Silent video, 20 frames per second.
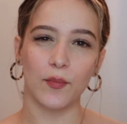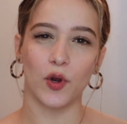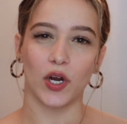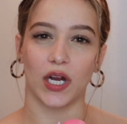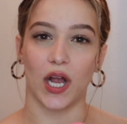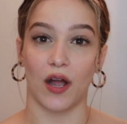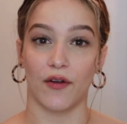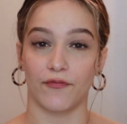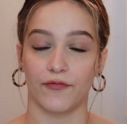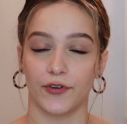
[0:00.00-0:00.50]
more
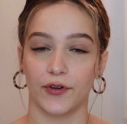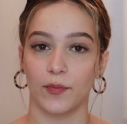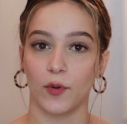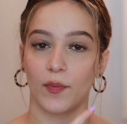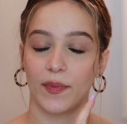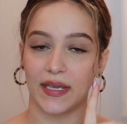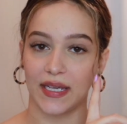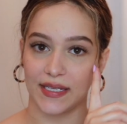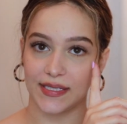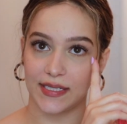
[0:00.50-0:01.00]
comfortable
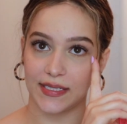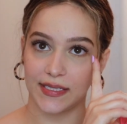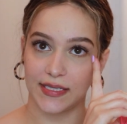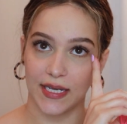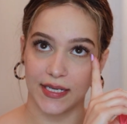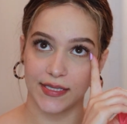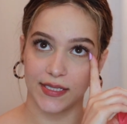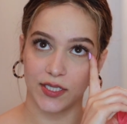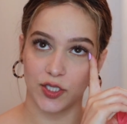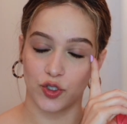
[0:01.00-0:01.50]
because it
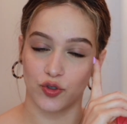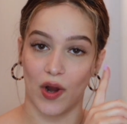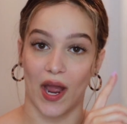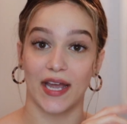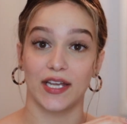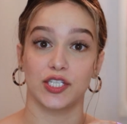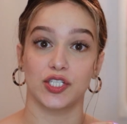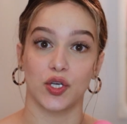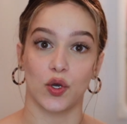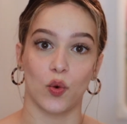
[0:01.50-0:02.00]
doesn't
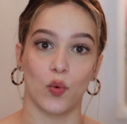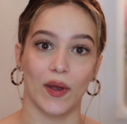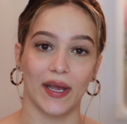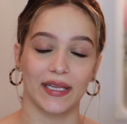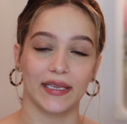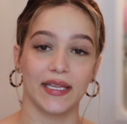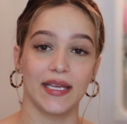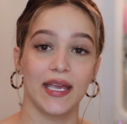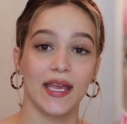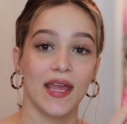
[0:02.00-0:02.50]
dry so
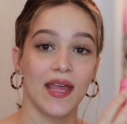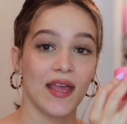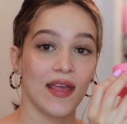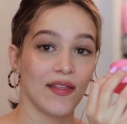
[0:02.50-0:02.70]
quickly